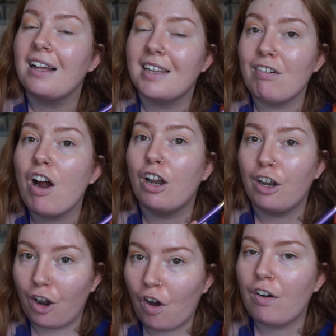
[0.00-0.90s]
there are a
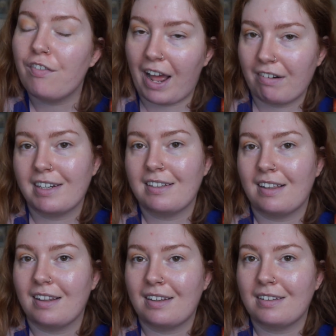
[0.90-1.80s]
lot of Henrys
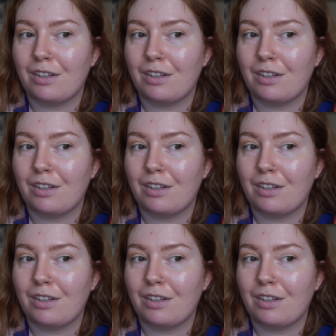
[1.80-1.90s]
in this,